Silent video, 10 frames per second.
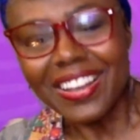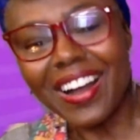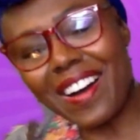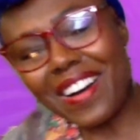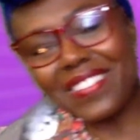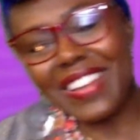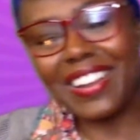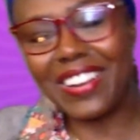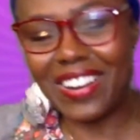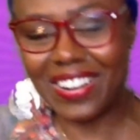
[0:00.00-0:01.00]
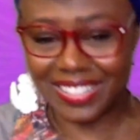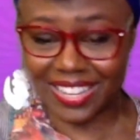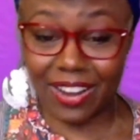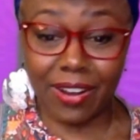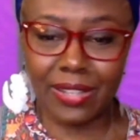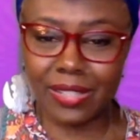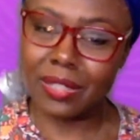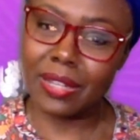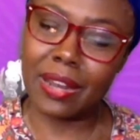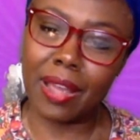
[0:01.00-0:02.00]
Oh, my girls here. And
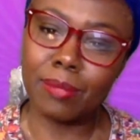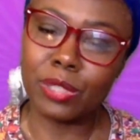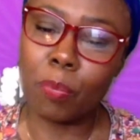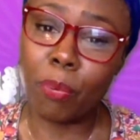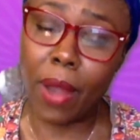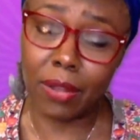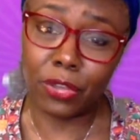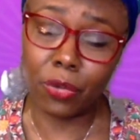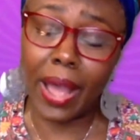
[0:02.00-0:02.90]
Celine, I am so proud of you.